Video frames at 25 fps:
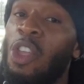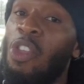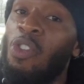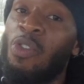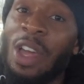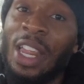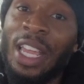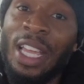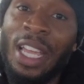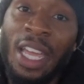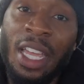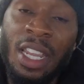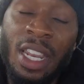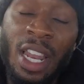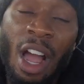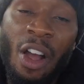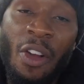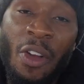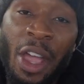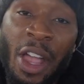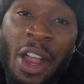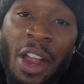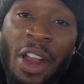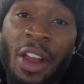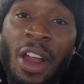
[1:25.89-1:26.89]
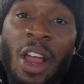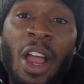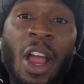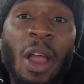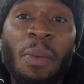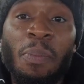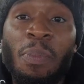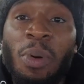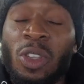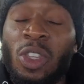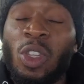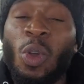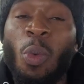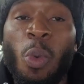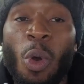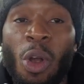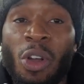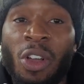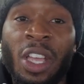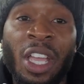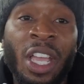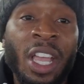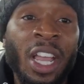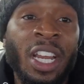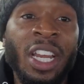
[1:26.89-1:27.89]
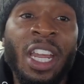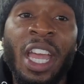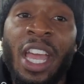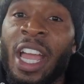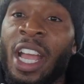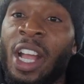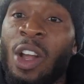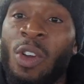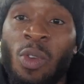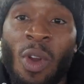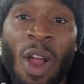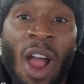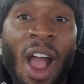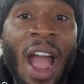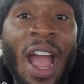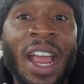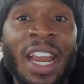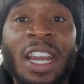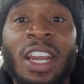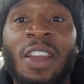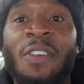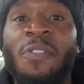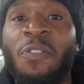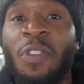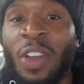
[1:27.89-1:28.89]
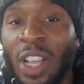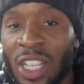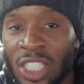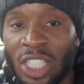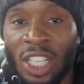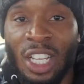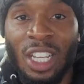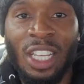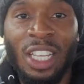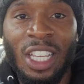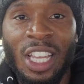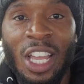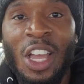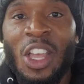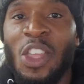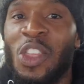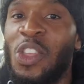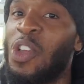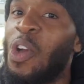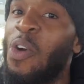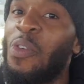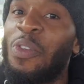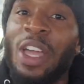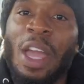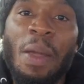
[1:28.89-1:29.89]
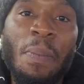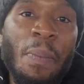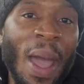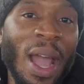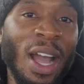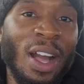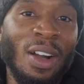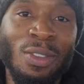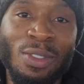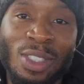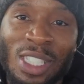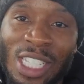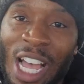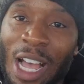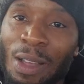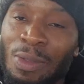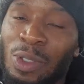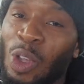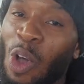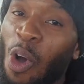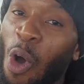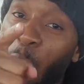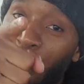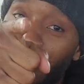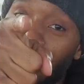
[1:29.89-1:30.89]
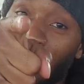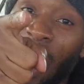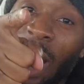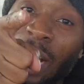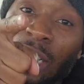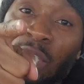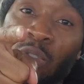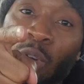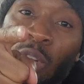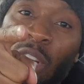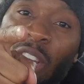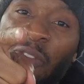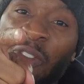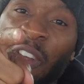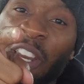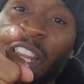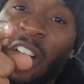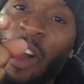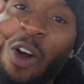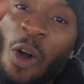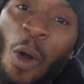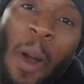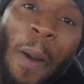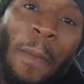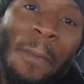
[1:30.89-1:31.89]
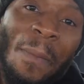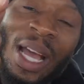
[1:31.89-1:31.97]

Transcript: You gotta get out here, put the work in, and grind, and eventually, you're gonna get back on top. So I hope you guys enjoyed this video.